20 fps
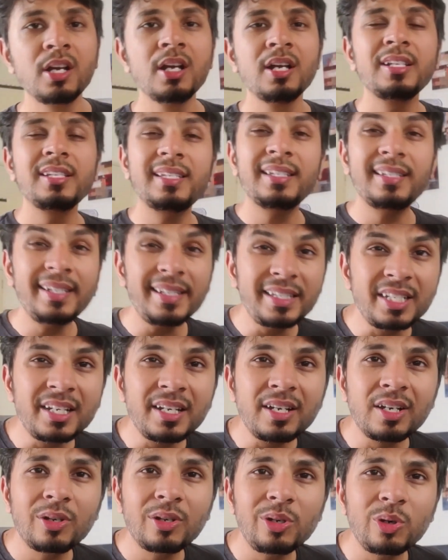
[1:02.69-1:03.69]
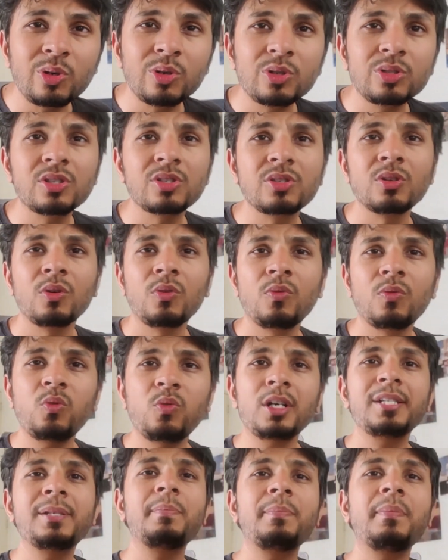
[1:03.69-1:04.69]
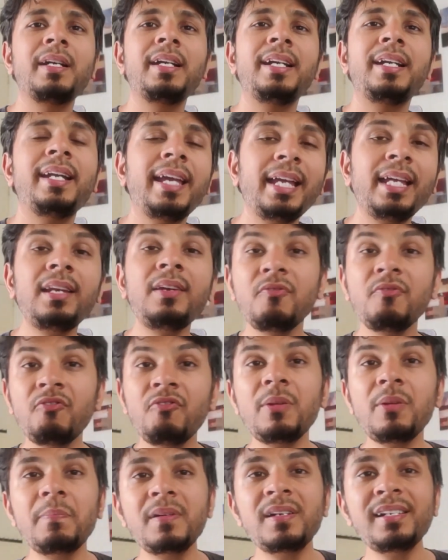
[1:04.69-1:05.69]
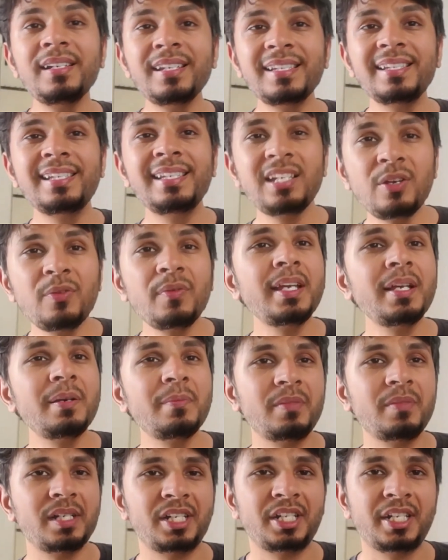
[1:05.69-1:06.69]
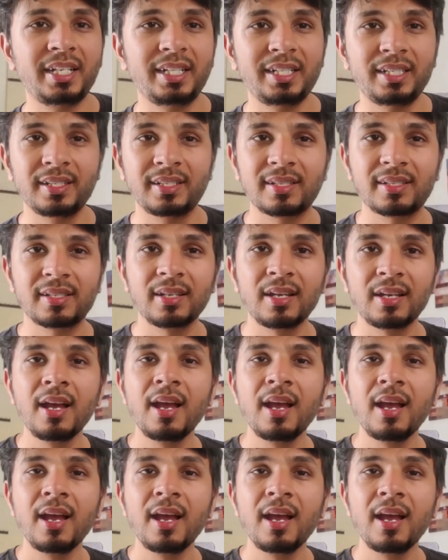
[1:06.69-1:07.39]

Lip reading: Stitching clothes was mundane. We built sewing machines.